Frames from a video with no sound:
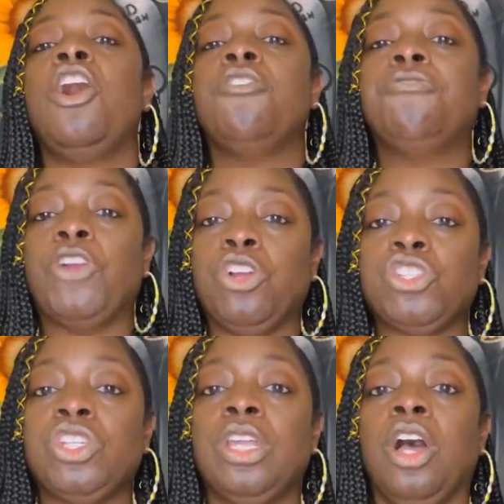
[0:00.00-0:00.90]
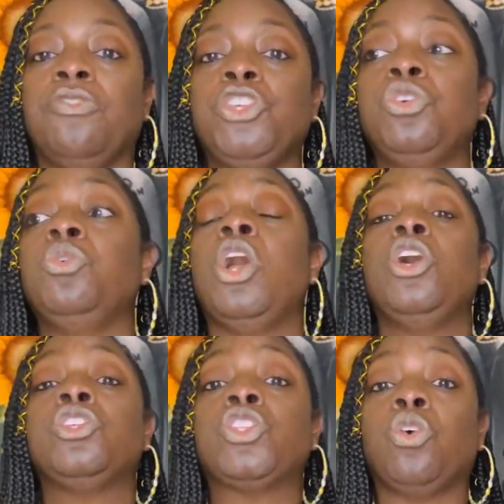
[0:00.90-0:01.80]
version of you
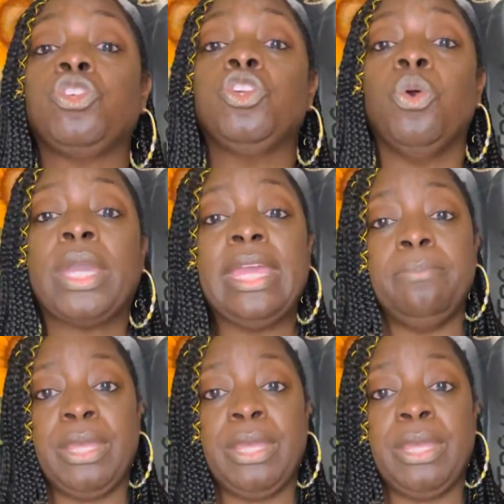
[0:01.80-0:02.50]
so you can